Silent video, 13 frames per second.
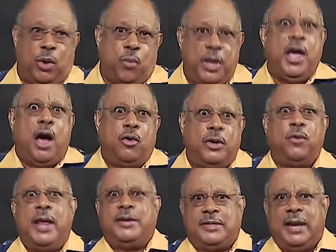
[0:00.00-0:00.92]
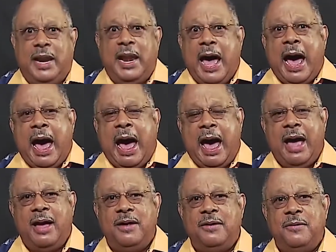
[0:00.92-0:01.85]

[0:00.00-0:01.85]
Well, we all know that's a lie.